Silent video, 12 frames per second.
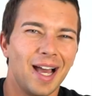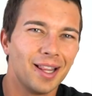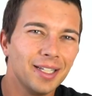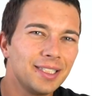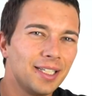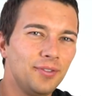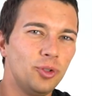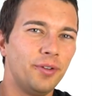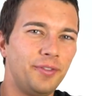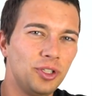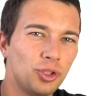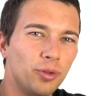Let's give you a
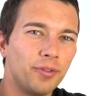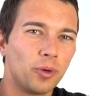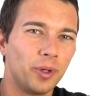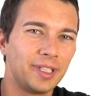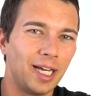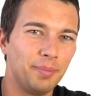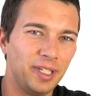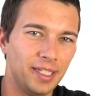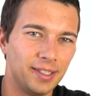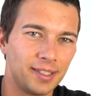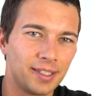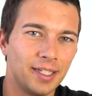visual for what that
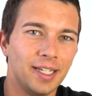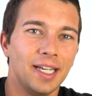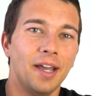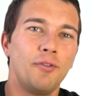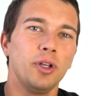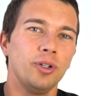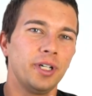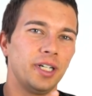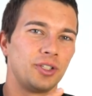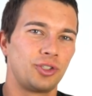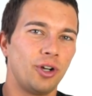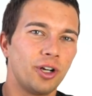means. If we look at a
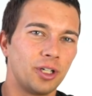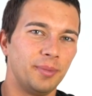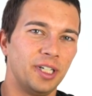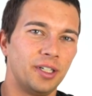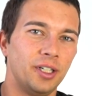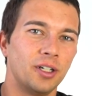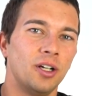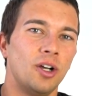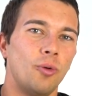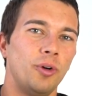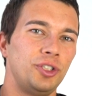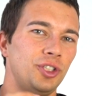sarcomere here,
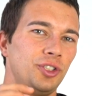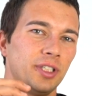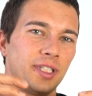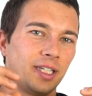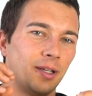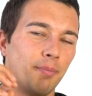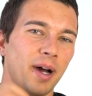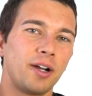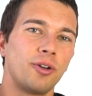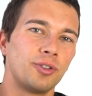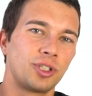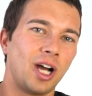which is just at the
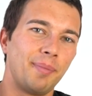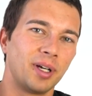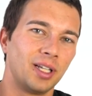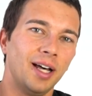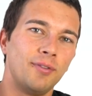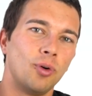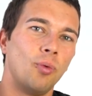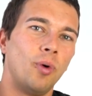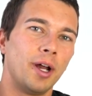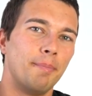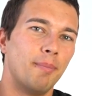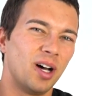microscopic level
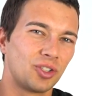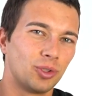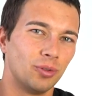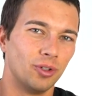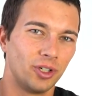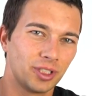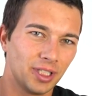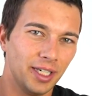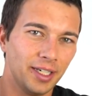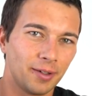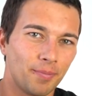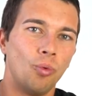what muscle looks
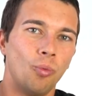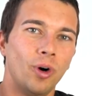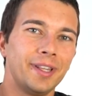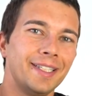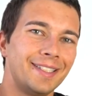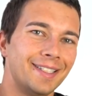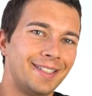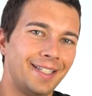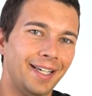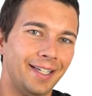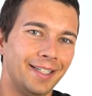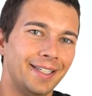like, what this is
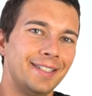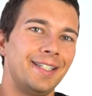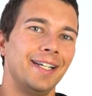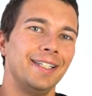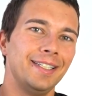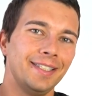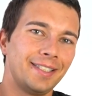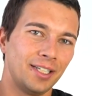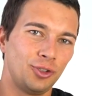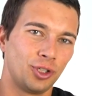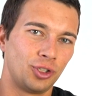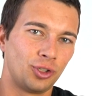saying is that
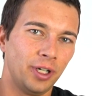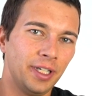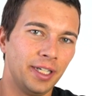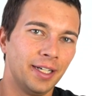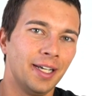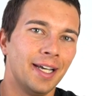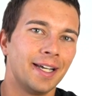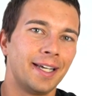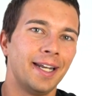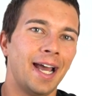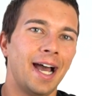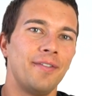eccentric training
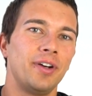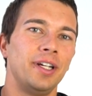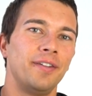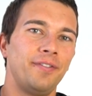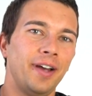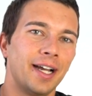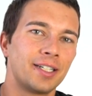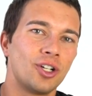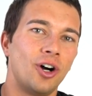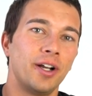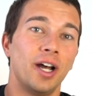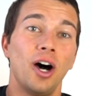can have an effect
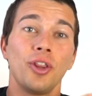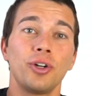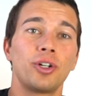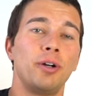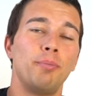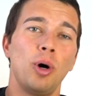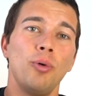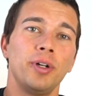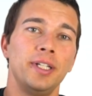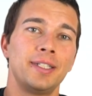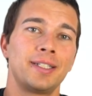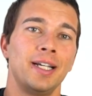on other
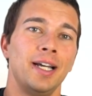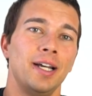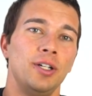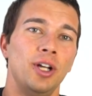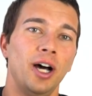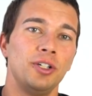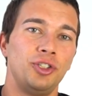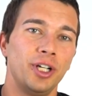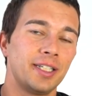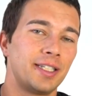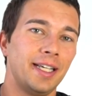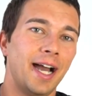components, not
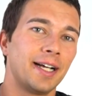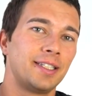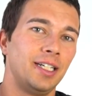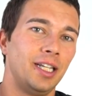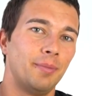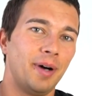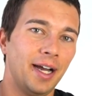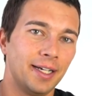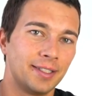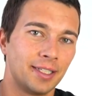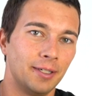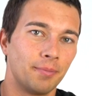just the actin and the
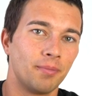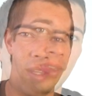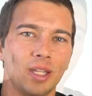myosin.